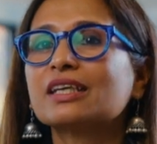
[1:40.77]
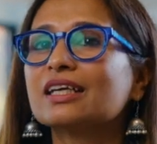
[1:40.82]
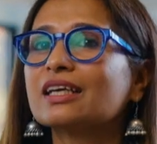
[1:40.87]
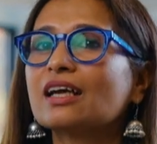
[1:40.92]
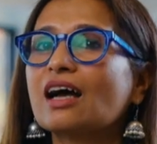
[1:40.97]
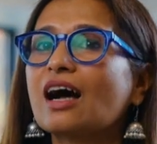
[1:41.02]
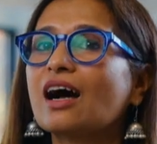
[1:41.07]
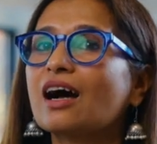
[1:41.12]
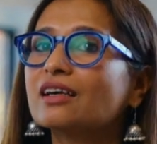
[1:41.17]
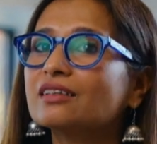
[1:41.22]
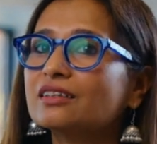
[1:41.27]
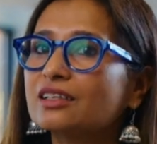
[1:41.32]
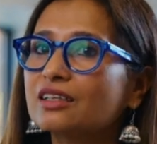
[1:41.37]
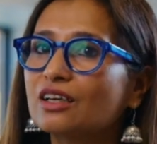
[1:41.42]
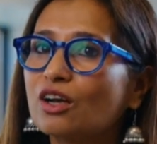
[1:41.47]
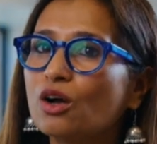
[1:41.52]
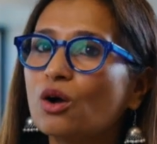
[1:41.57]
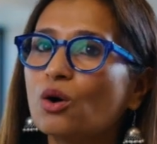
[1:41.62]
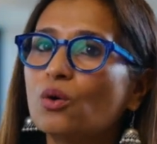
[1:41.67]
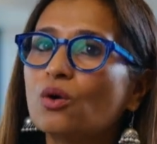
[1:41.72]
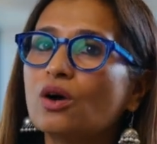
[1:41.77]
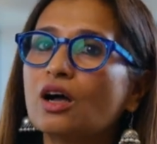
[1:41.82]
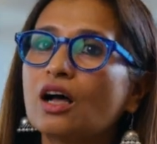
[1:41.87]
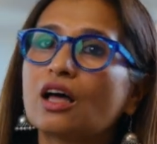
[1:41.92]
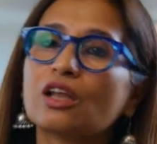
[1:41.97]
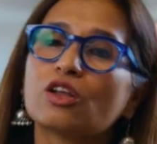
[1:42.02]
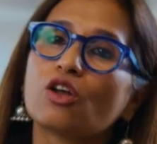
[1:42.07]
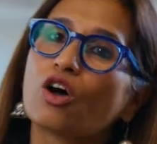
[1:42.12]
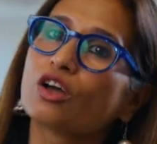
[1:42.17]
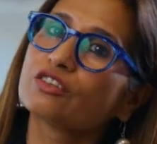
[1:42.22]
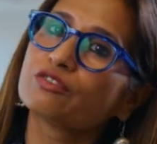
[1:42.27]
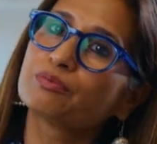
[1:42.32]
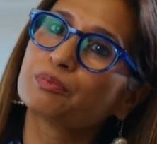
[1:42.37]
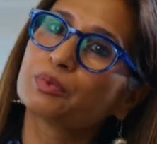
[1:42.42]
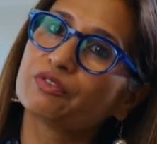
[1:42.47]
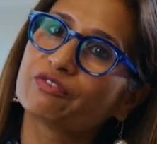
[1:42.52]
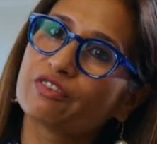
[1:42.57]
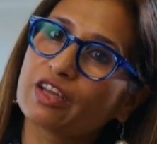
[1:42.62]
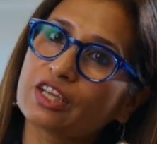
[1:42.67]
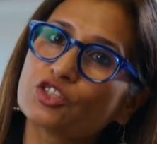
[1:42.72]
they undergo a lot of
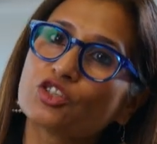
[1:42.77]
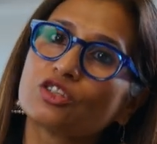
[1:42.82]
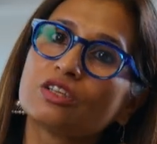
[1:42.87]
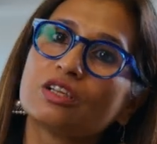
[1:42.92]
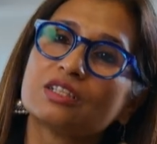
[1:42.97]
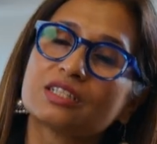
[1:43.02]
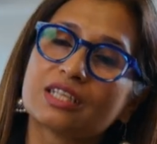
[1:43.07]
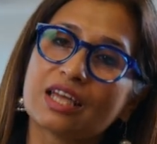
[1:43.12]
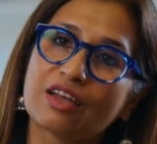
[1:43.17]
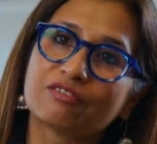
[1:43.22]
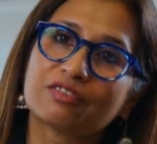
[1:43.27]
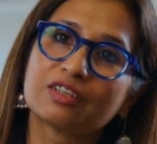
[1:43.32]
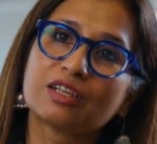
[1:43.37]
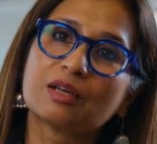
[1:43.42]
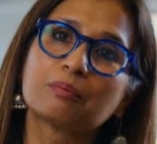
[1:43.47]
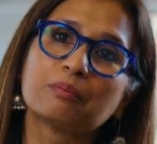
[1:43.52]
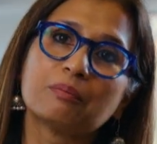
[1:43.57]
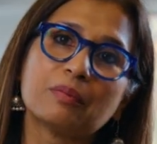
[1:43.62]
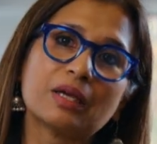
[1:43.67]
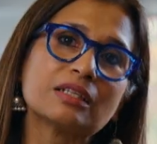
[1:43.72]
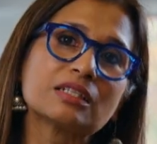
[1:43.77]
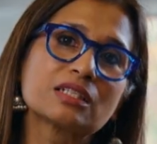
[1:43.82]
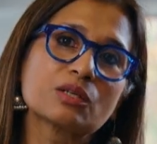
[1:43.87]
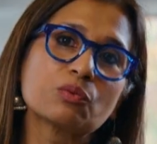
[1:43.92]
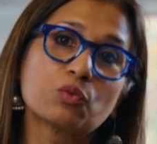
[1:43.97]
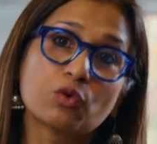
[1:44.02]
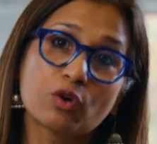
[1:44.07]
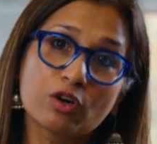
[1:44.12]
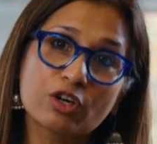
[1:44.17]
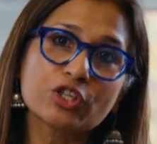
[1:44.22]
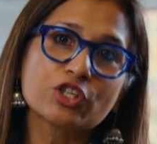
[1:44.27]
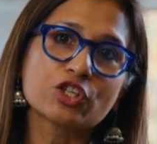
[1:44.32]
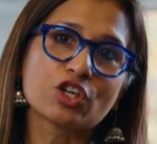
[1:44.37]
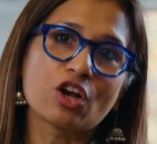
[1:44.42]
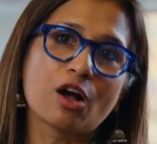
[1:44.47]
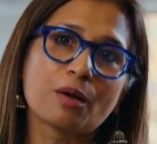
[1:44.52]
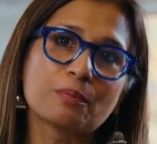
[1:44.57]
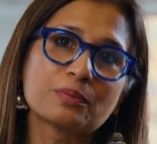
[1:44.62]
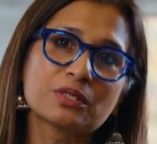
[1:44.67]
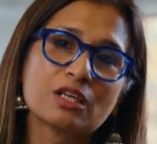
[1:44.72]
professional development
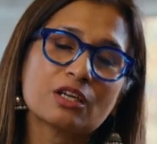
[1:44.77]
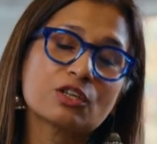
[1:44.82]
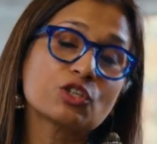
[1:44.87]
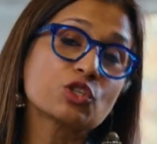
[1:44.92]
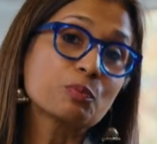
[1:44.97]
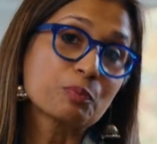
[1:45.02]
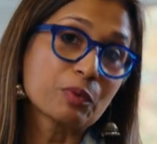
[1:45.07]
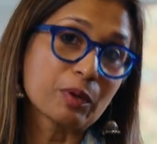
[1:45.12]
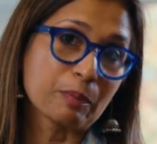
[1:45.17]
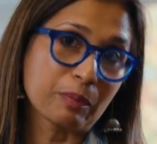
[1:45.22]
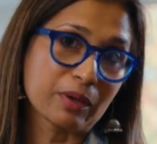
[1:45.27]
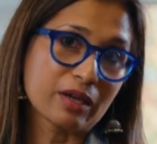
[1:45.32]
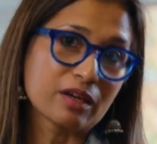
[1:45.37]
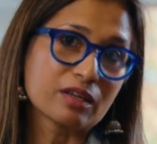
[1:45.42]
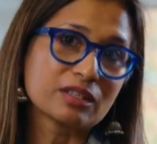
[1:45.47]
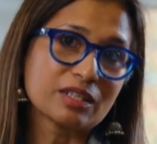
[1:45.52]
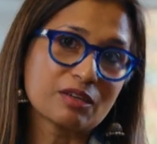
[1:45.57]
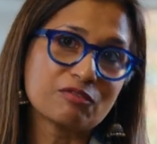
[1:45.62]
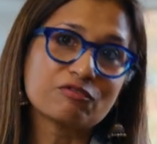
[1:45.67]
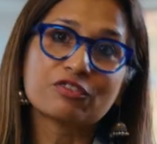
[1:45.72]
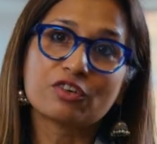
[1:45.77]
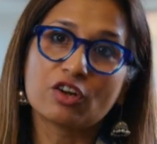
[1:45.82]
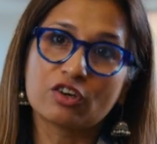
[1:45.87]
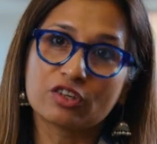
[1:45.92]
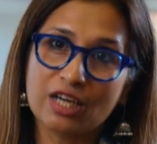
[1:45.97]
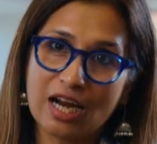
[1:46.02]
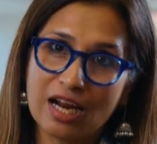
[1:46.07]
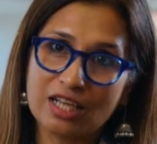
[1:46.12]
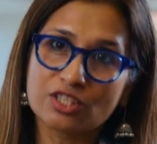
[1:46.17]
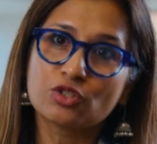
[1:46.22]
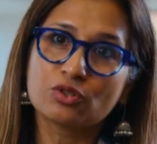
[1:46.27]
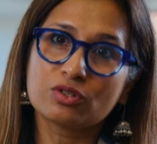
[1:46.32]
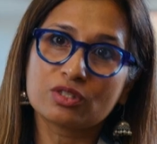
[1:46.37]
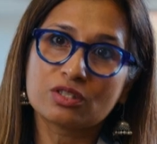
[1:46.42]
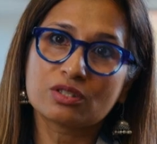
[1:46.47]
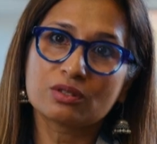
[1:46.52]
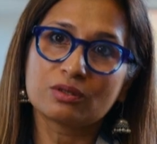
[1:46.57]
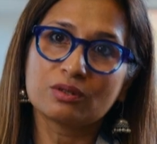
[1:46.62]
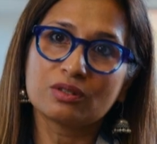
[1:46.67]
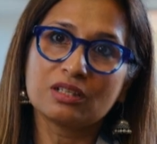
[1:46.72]
workshops to prepare them for graduate
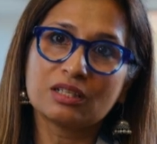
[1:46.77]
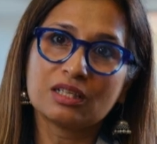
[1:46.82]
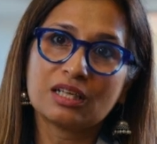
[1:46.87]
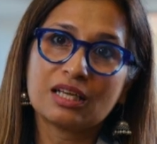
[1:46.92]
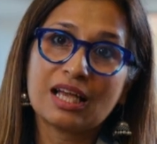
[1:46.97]
school,